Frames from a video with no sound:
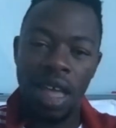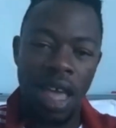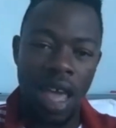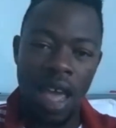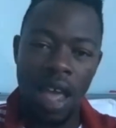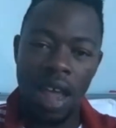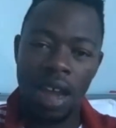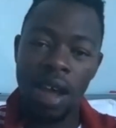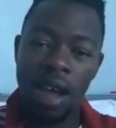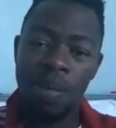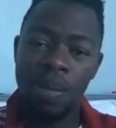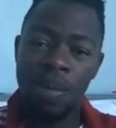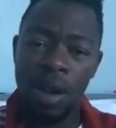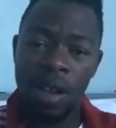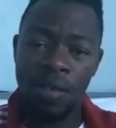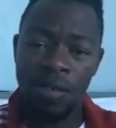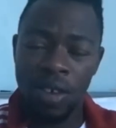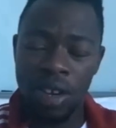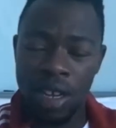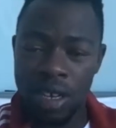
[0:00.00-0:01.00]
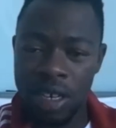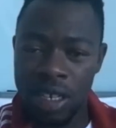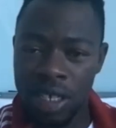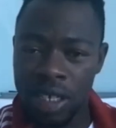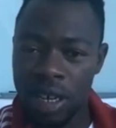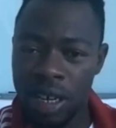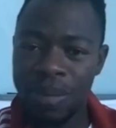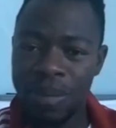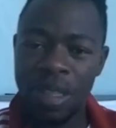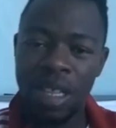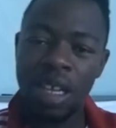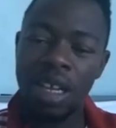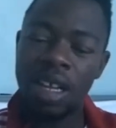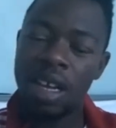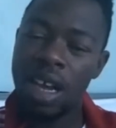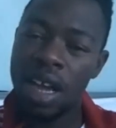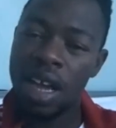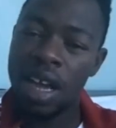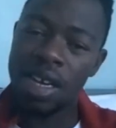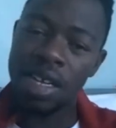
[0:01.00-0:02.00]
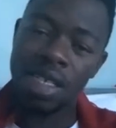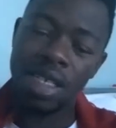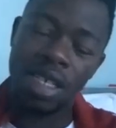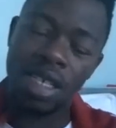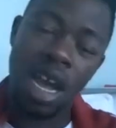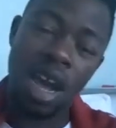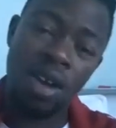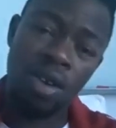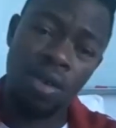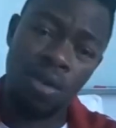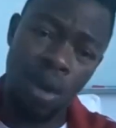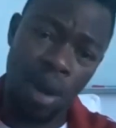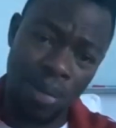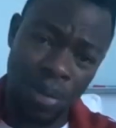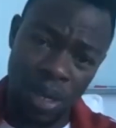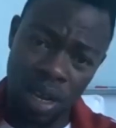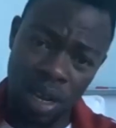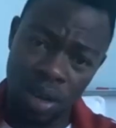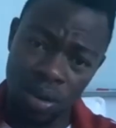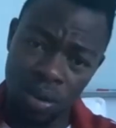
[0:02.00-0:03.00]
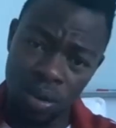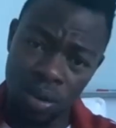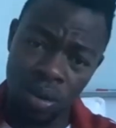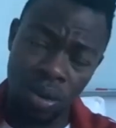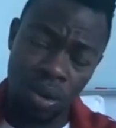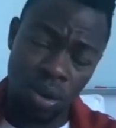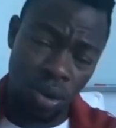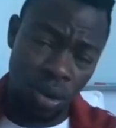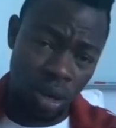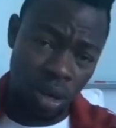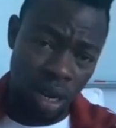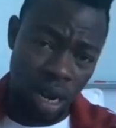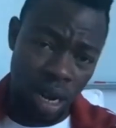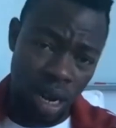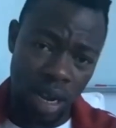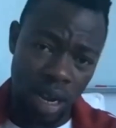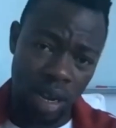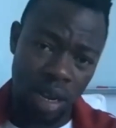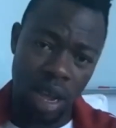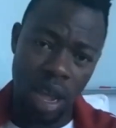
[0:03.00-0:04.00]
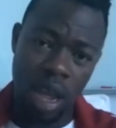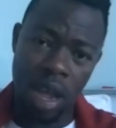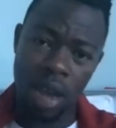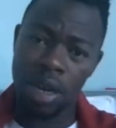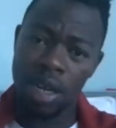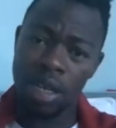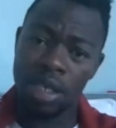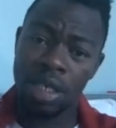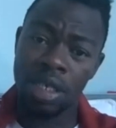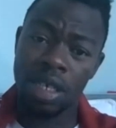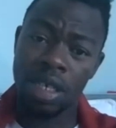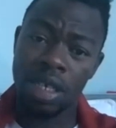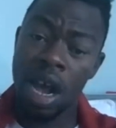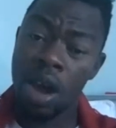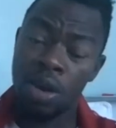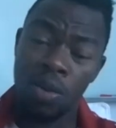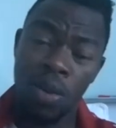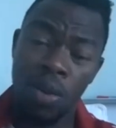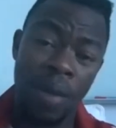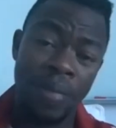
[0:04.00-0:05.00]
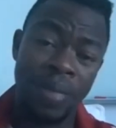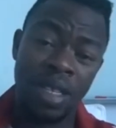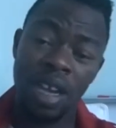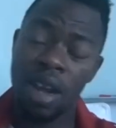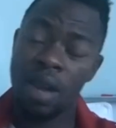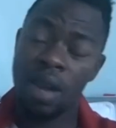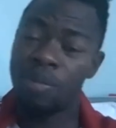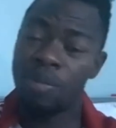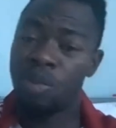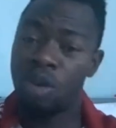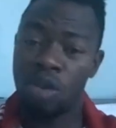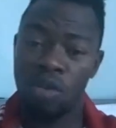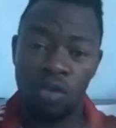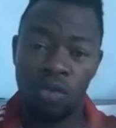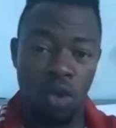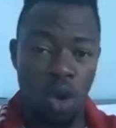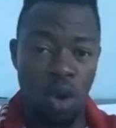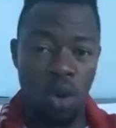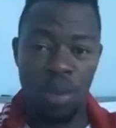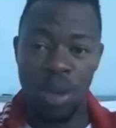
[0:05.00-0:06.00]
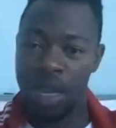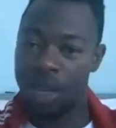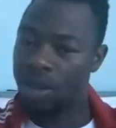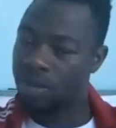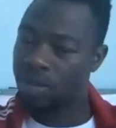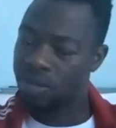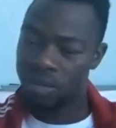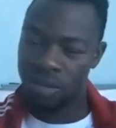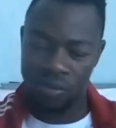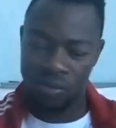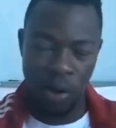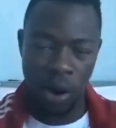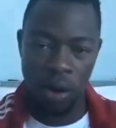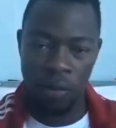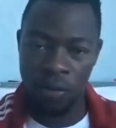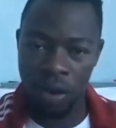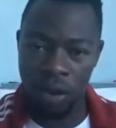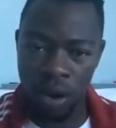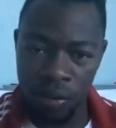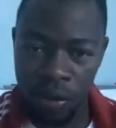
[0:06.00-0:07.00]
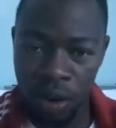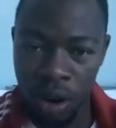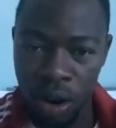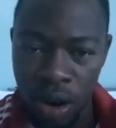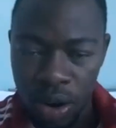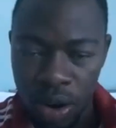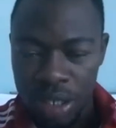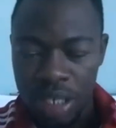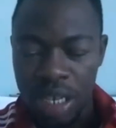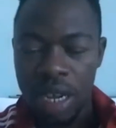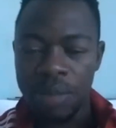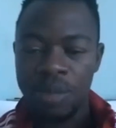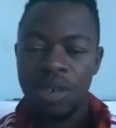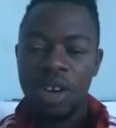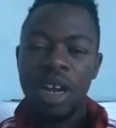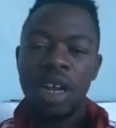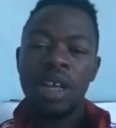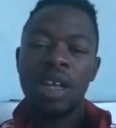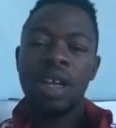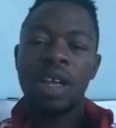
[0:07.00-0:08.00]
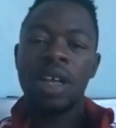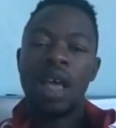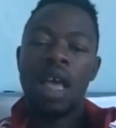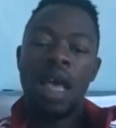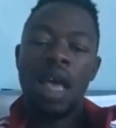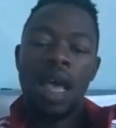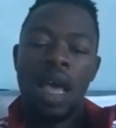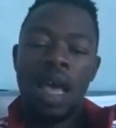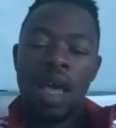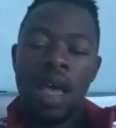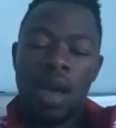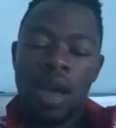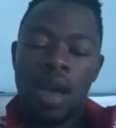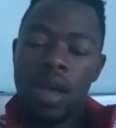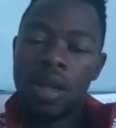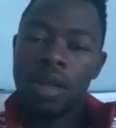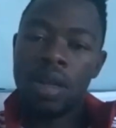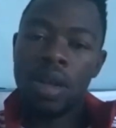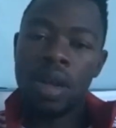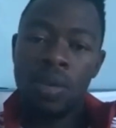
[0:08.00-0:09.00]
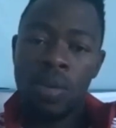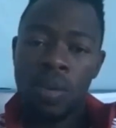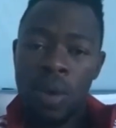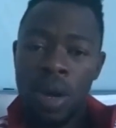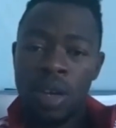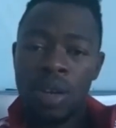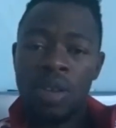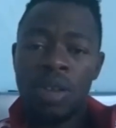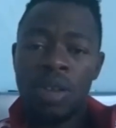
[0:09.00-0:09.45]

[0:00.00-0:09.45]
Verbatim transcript: And I believe you need the same thing. And this is how the website looked like. And this is how the website performing for, for, for a long time, right? What do